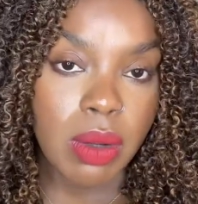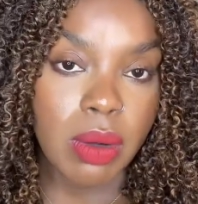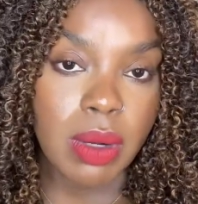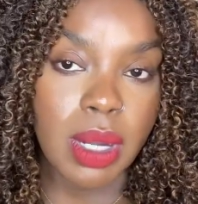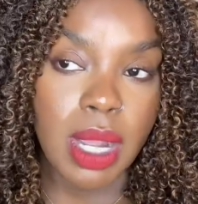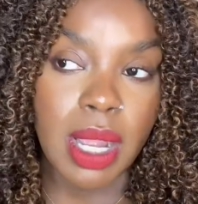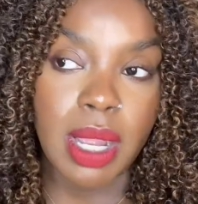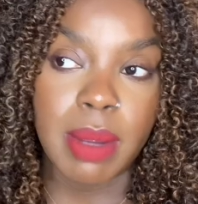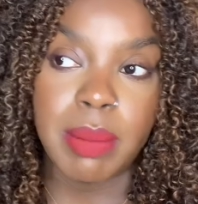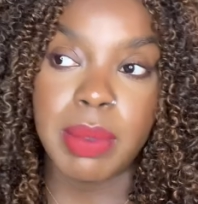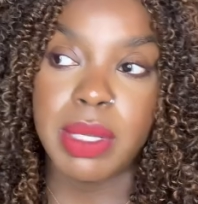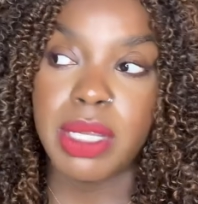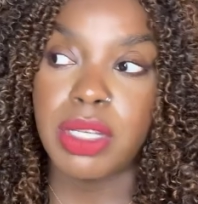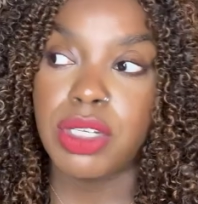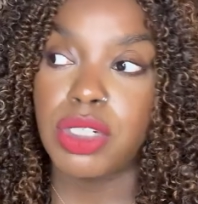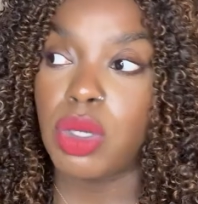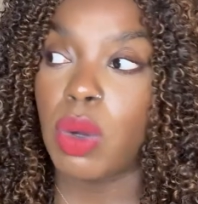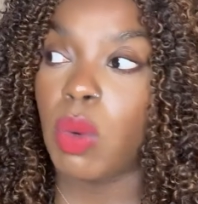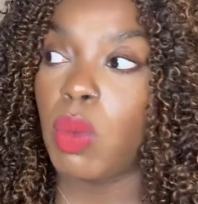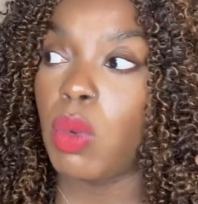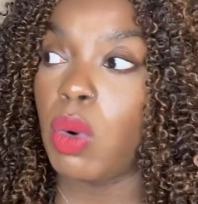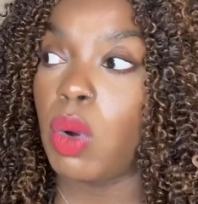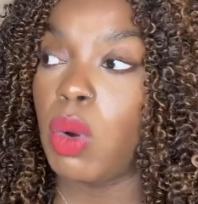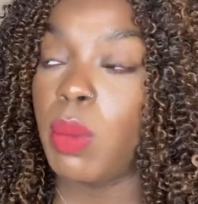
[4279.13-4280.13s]
Okay? Because
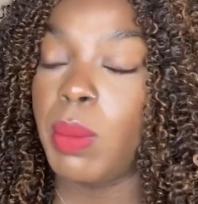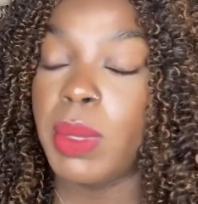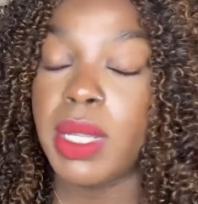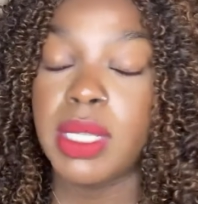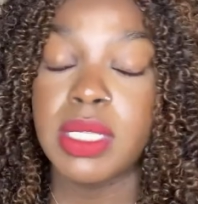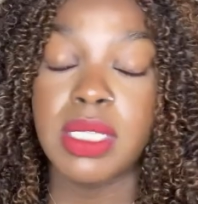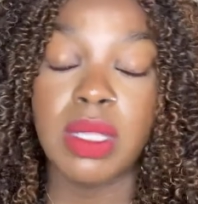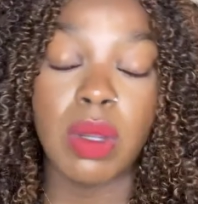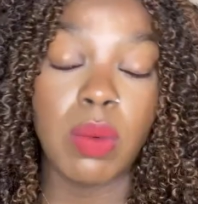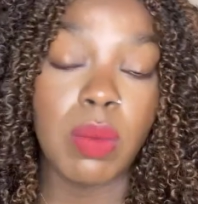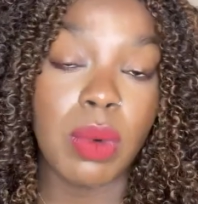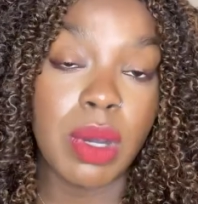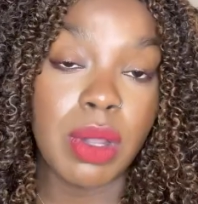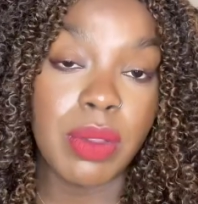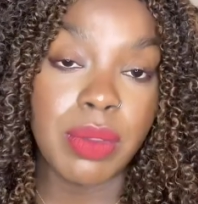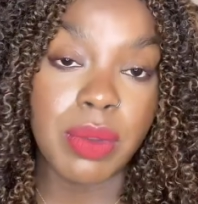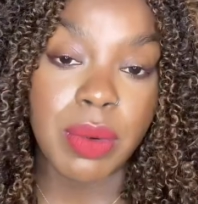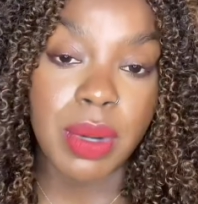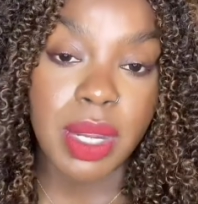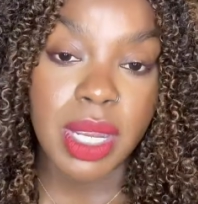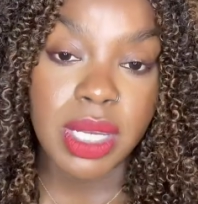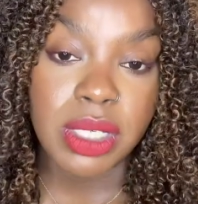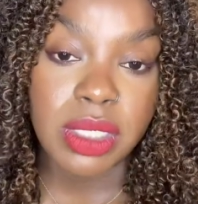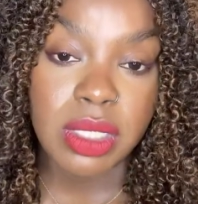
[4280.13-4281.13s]
your womb is a
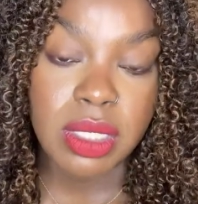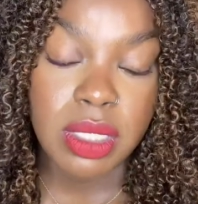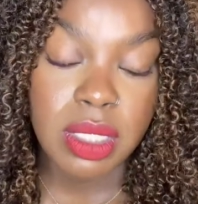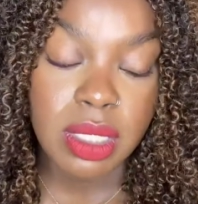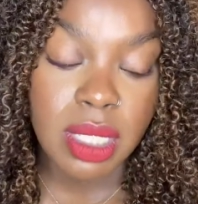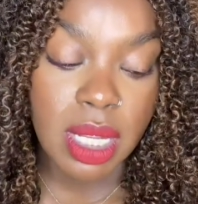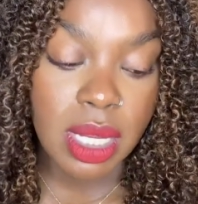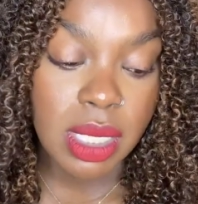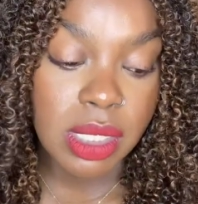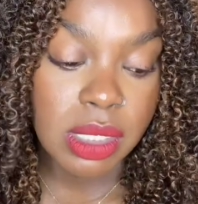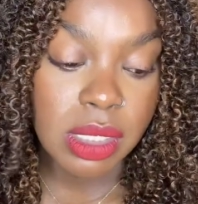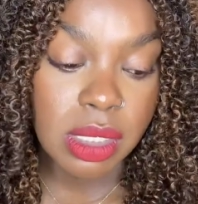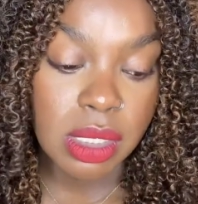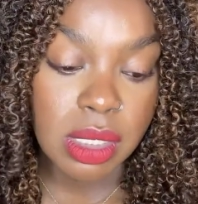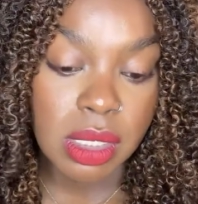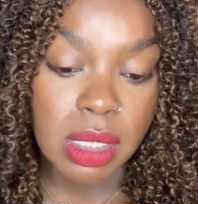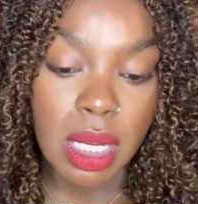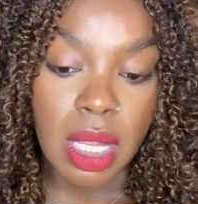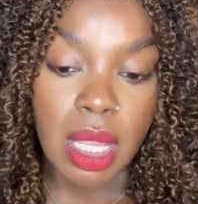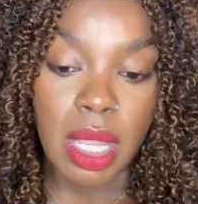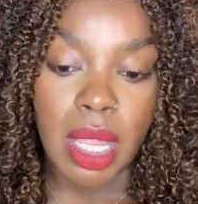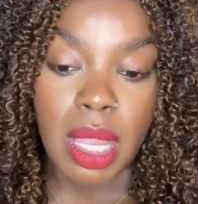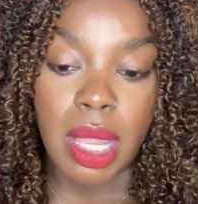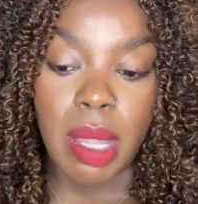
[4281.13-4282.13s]
wealth creation
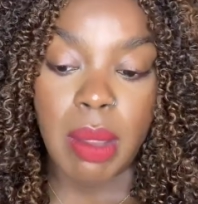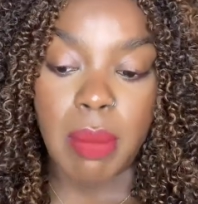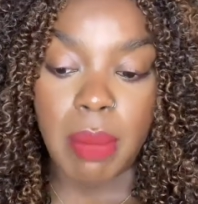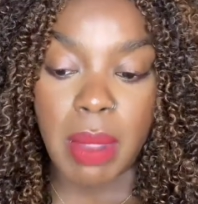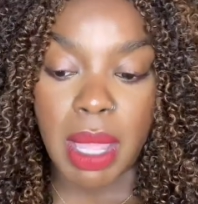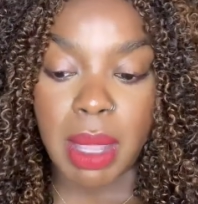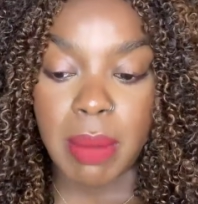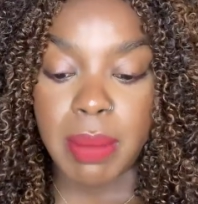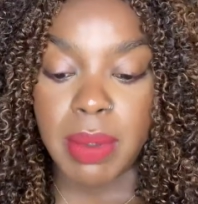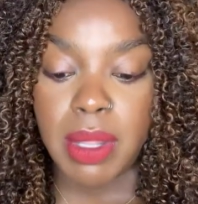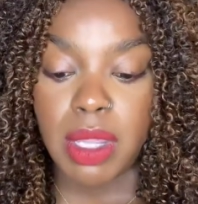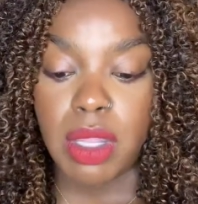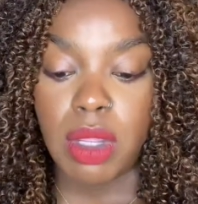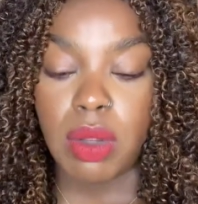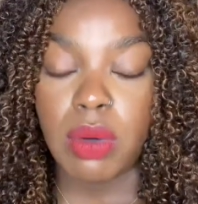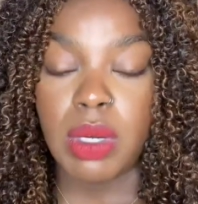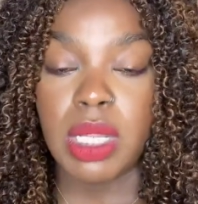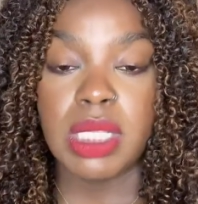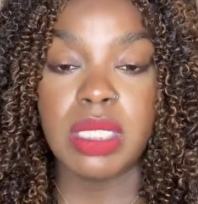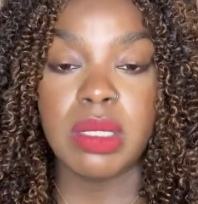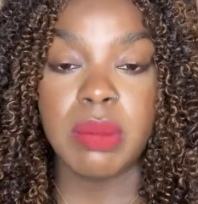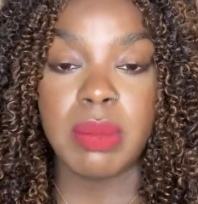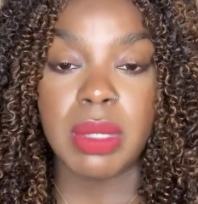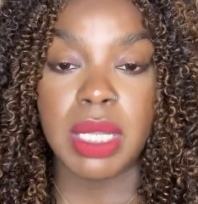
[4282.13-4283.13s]
station. And baby, you
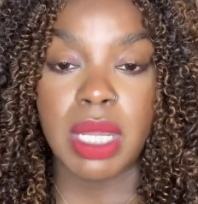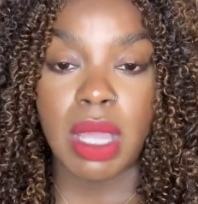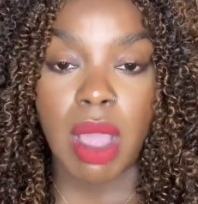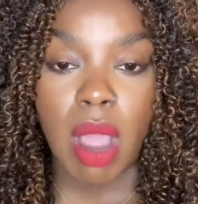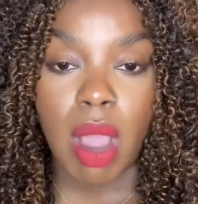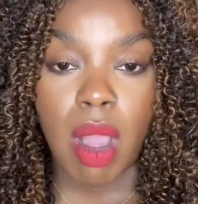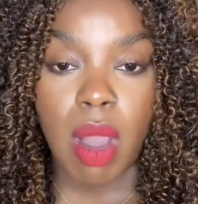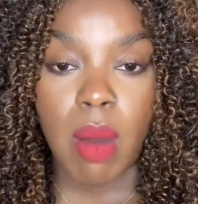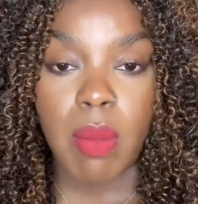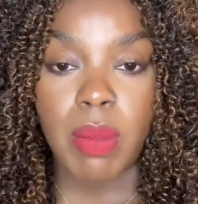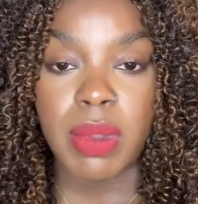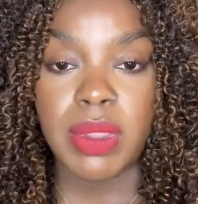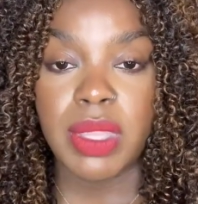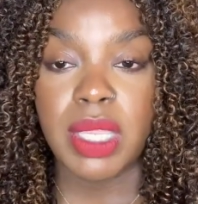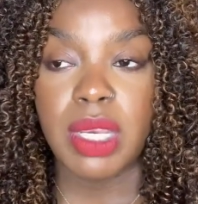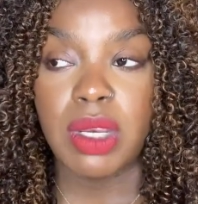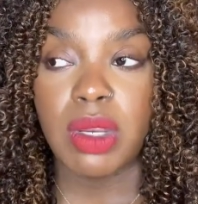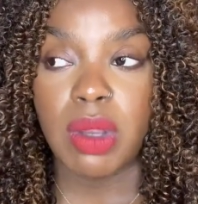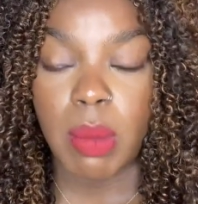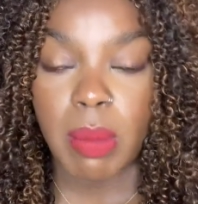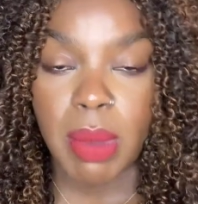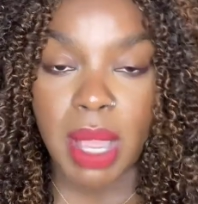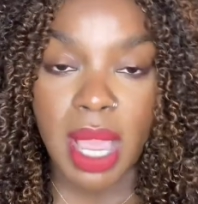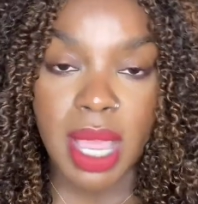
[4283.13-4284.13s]
need to be calm
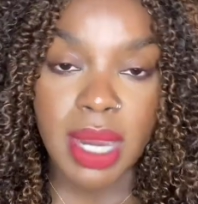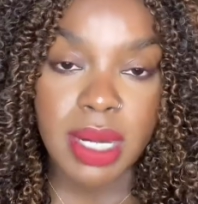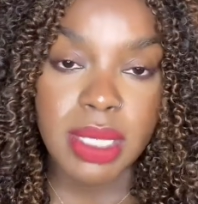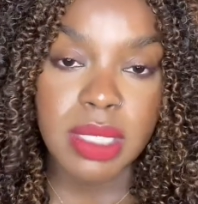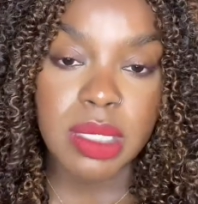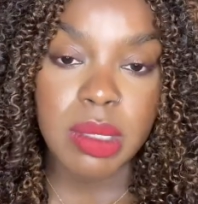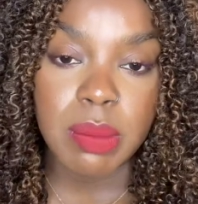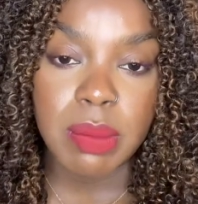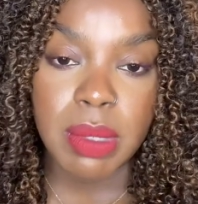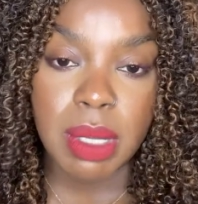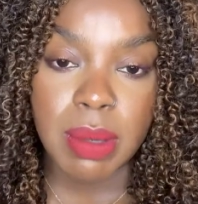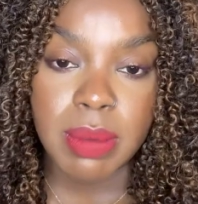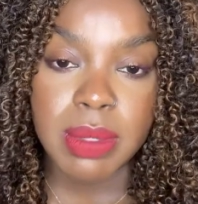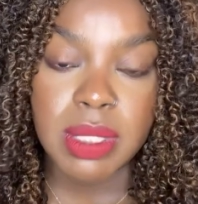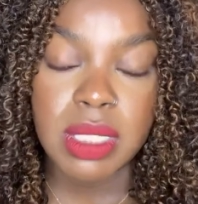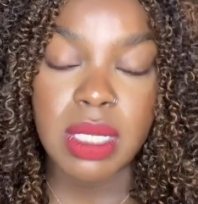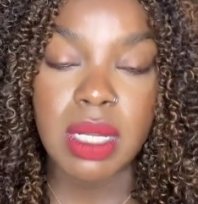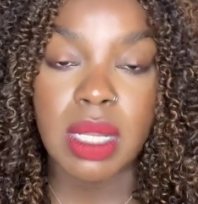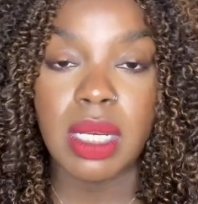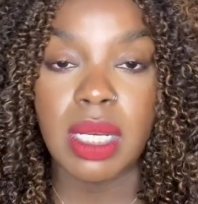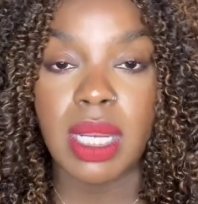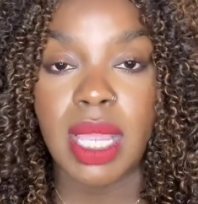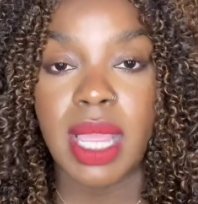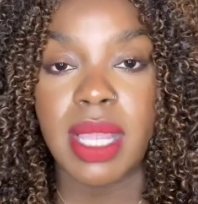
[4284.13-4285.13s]
within your body to be able
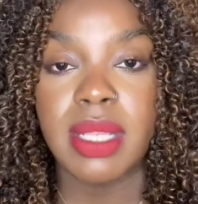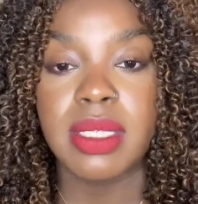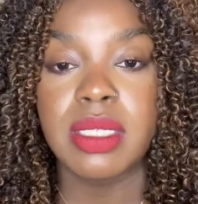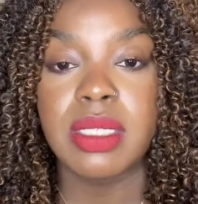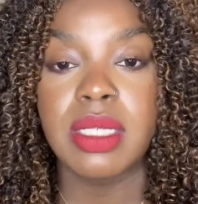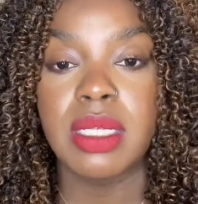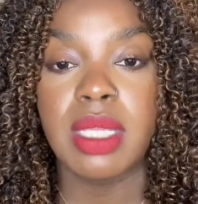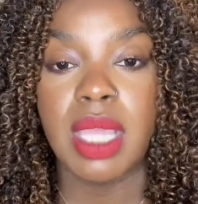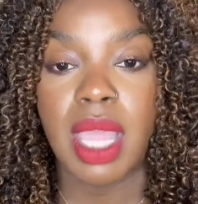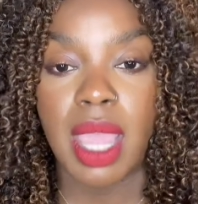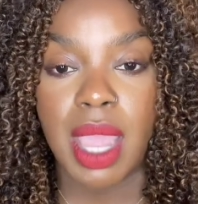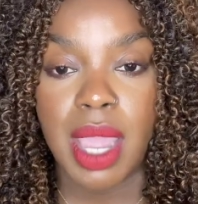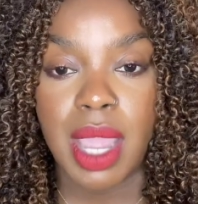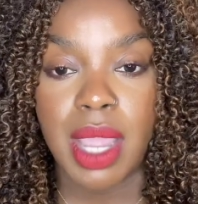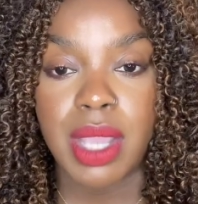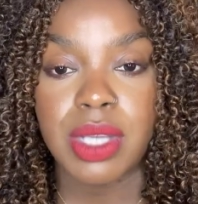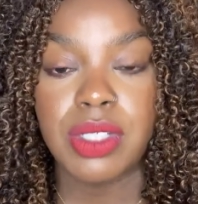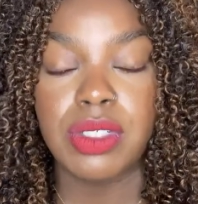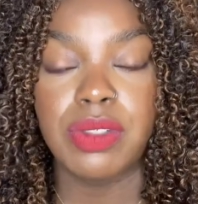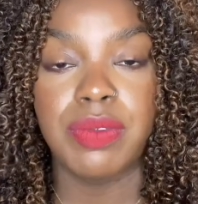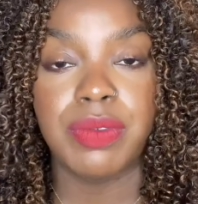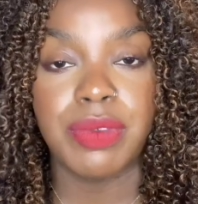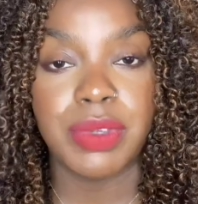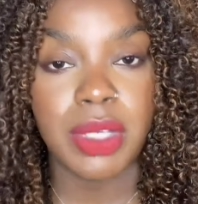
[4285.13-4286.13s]
to collect
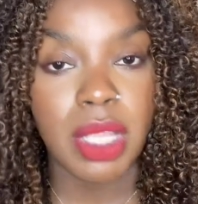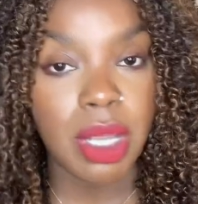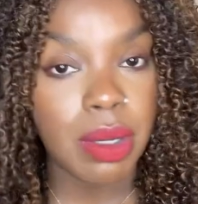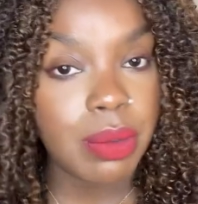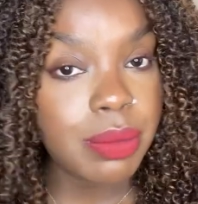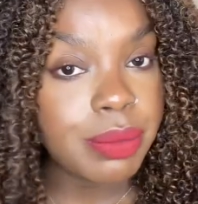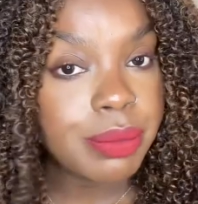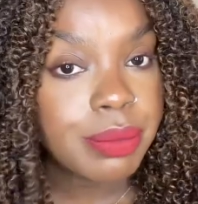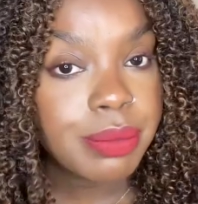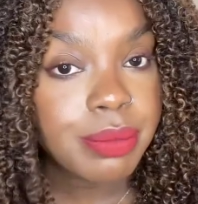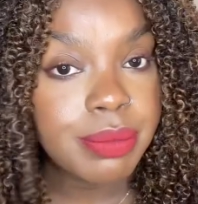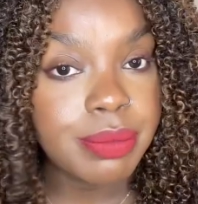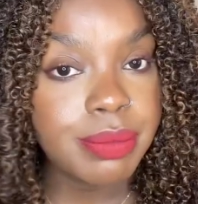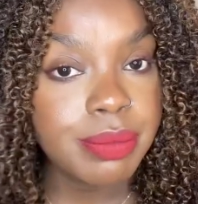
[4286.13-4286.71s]
cash flow.